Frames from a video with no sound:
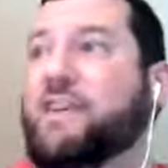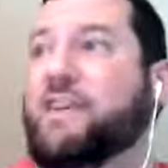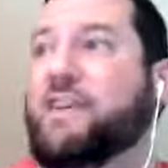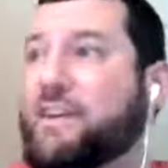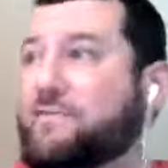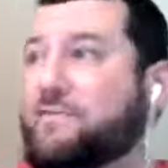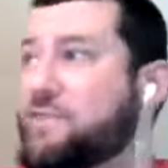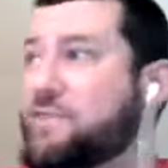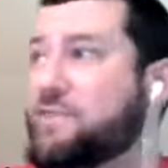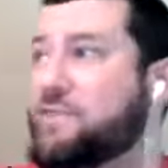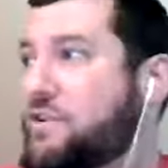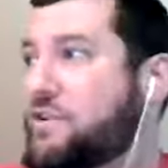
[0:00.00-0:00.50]

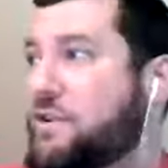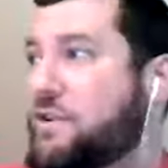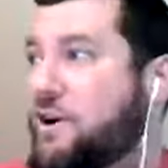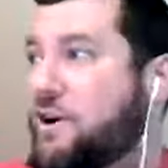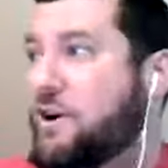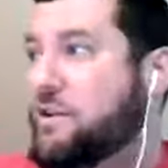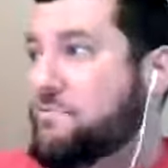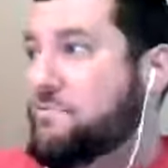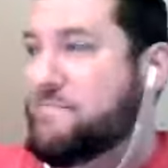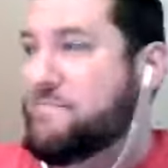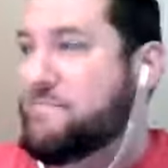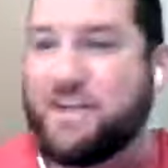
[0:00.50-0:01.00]
If you're
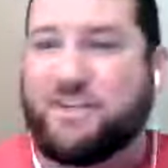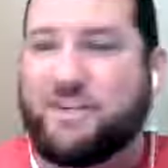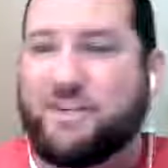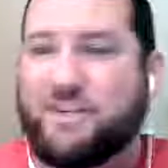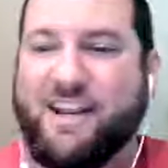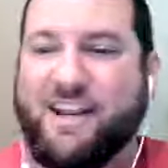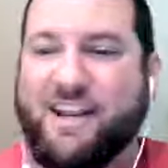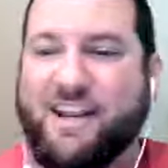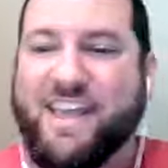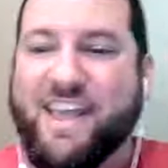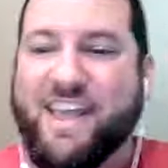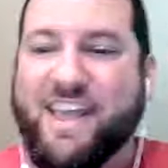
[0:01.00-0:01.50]
on
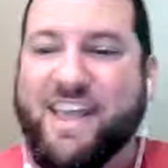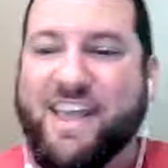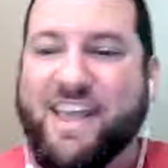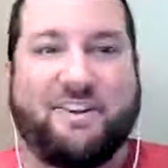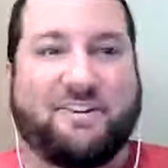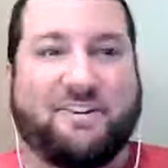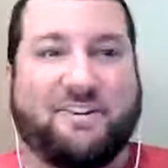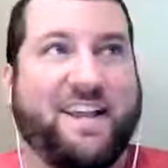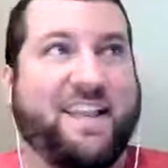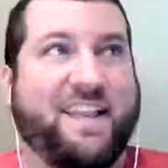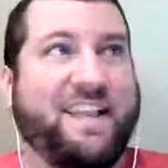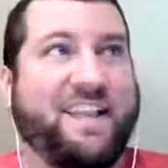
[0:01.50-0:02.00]
mission,
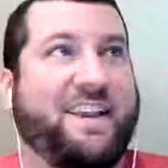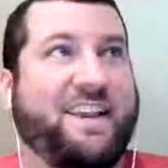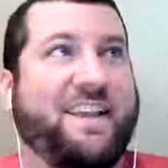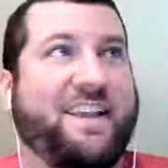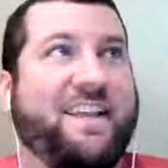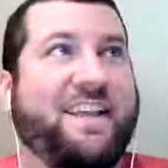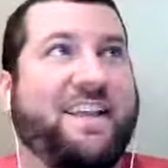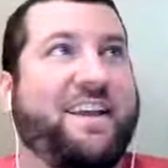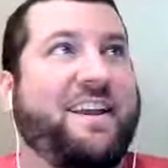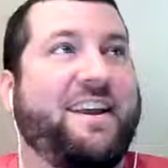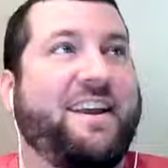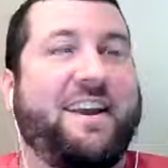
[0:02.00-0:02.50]
you're telling
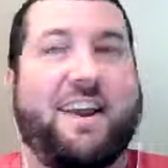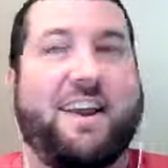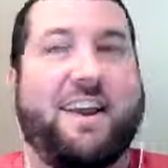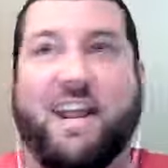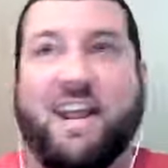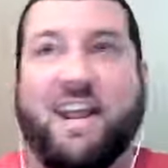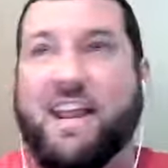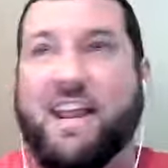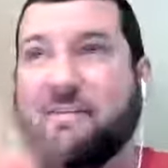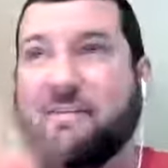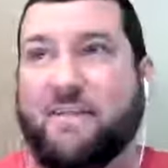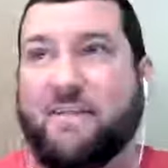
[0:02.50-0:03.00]

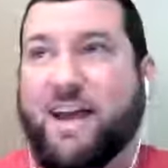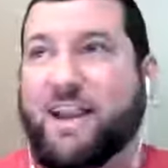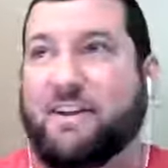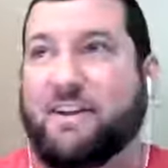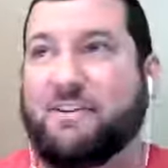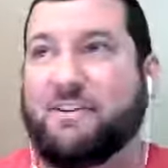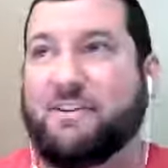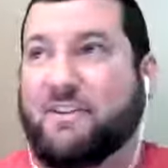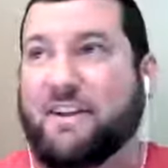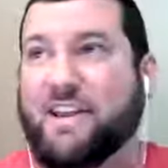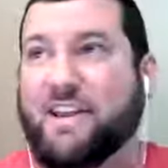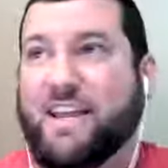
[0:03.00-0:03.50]
anybody
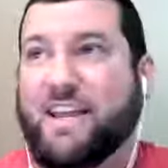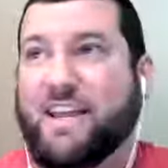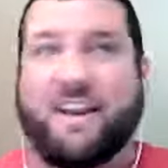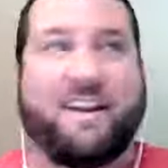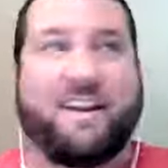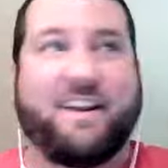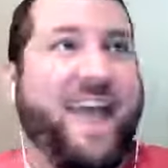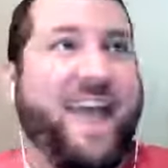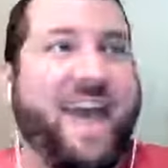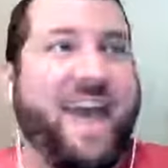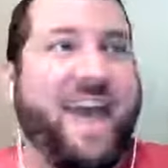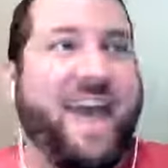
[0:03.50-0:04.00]
who can
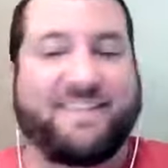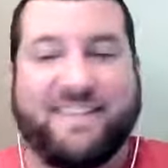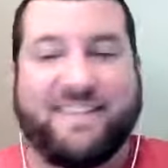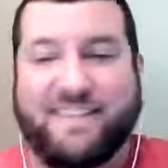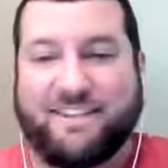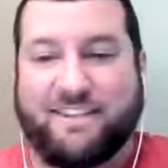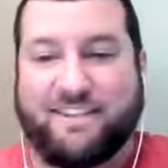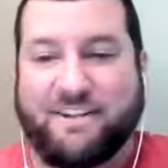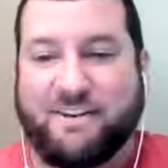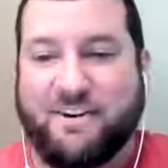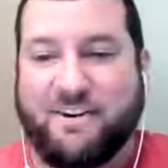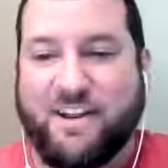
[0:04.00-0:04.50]
get access
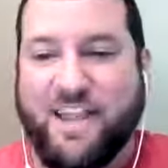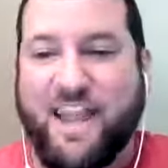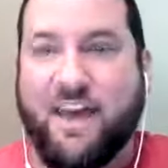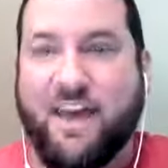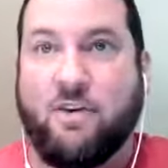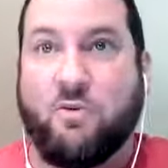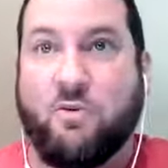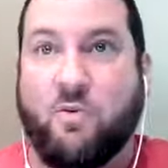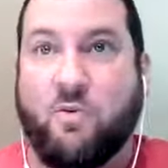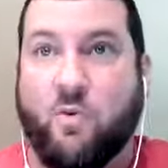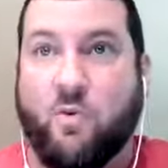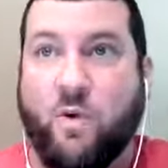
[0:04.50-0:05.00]
to your
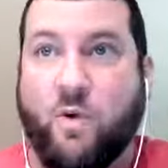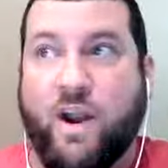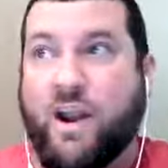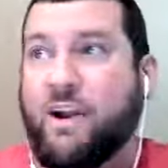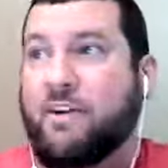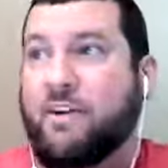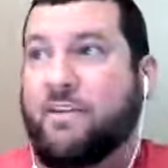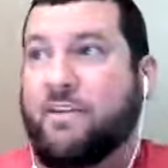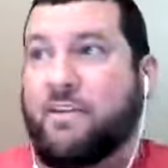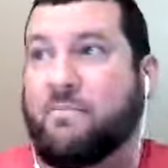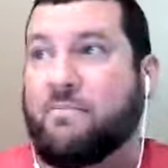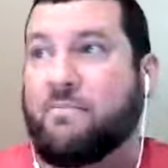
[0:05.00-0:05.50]
account
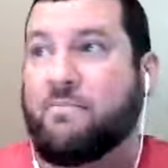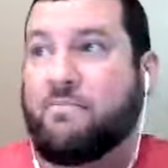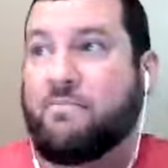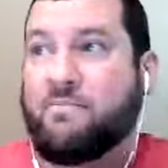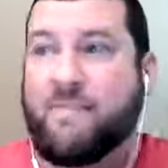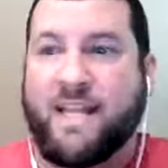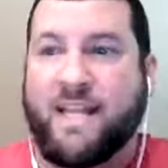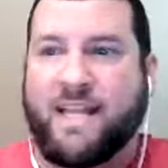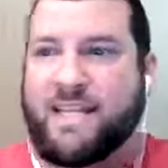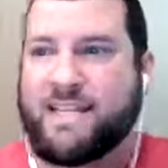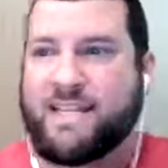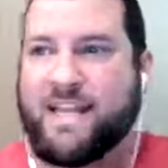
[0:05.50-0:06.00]
where the
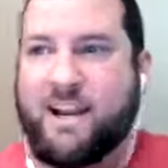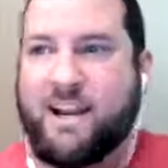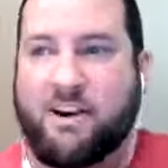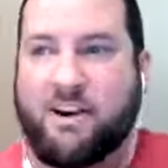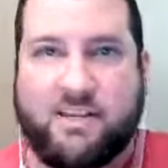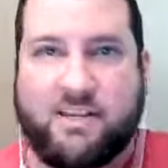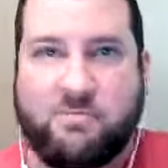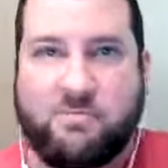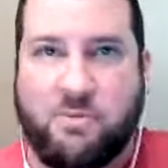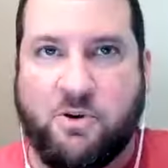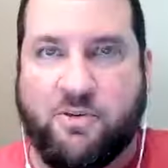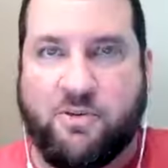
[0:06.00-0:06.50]

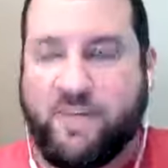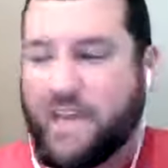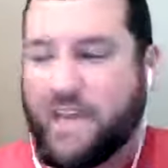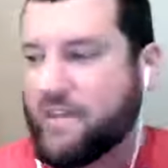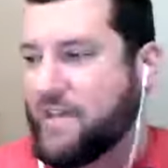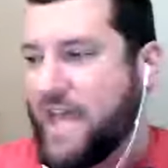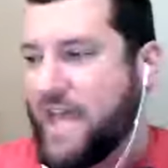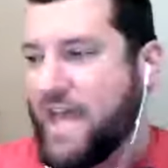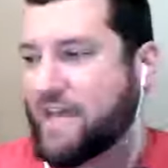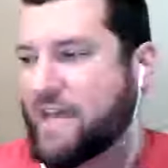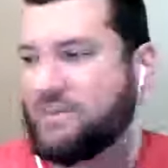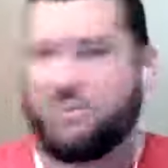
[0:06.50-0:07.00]
military's moving.
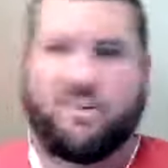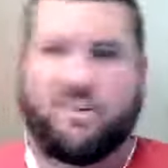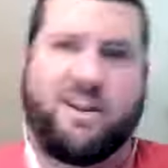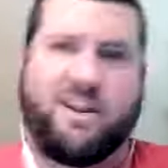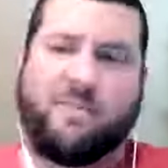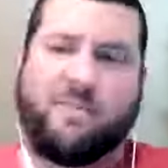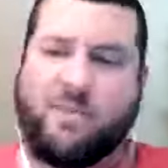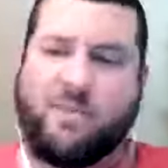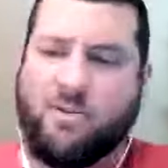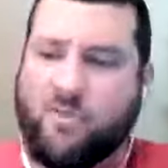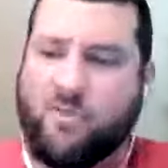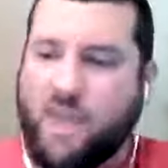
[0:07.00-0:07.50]
That should
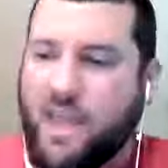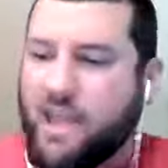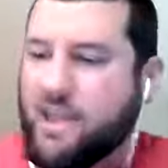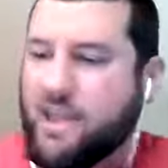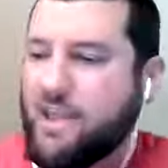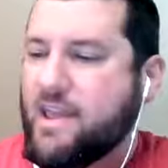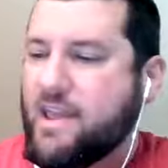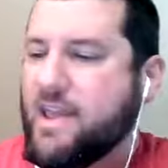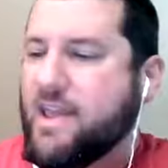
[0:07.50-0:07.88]
not be okay.